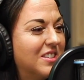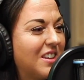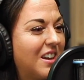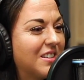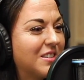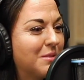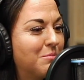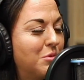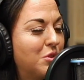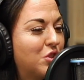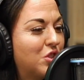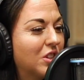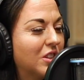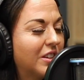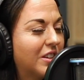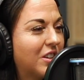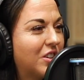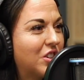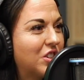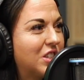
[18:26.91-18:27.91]
awesome. You should
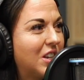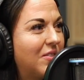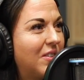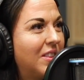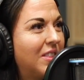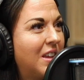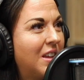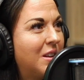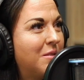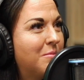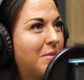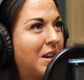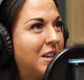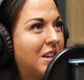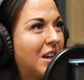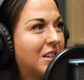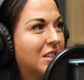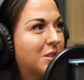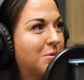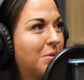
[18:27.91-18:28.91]
look at her stuff. And then my
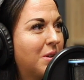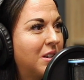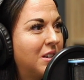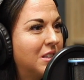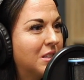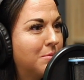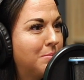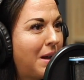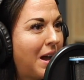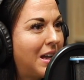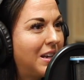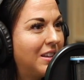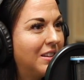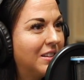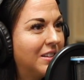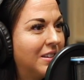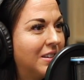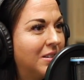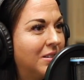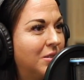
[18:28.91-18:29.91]
next one is Maddie
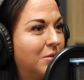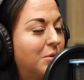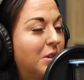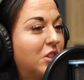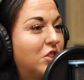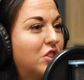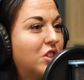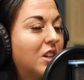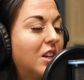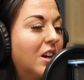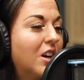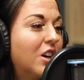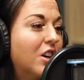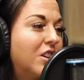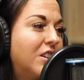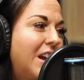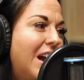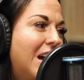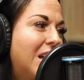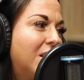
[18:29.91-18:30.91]
Lynn, which her
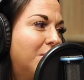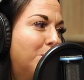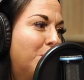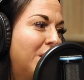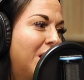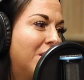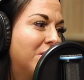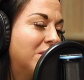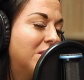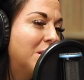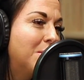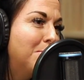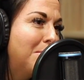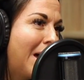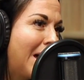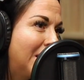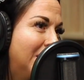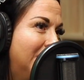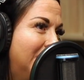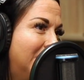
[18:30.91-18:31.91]
dad pronounces it
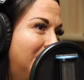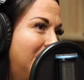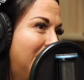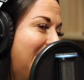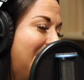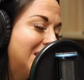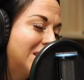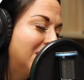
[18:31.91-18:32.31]
Madeline. That's